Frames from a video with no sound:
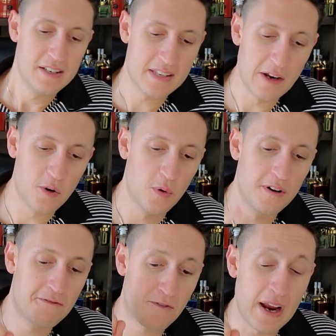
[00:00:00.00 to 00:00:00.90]

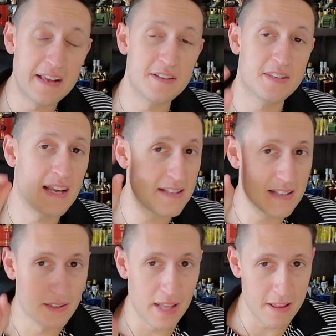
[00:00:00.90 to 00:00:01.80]
cedarwood,
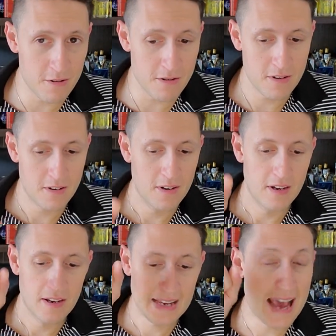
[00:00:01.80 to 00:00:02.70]
frankincense, leather,
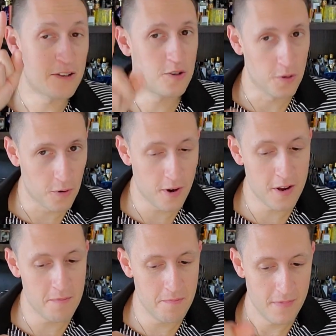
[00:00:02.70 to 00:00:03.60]

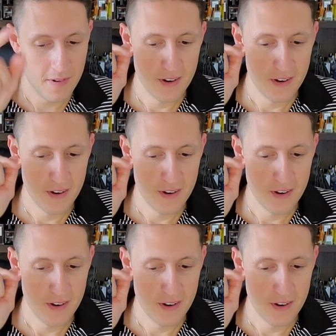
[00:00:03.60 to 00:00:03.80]
castoreum,